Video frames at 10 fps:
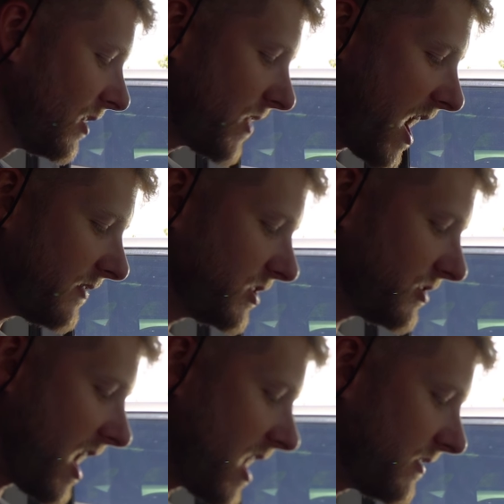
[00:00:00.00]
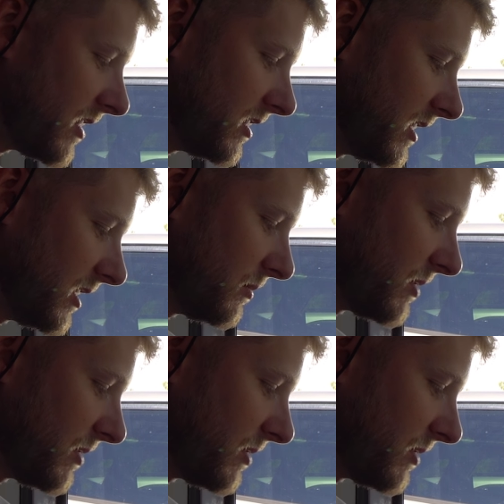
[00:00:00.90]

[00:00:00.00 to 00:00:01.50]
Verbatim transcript: We have to drive a little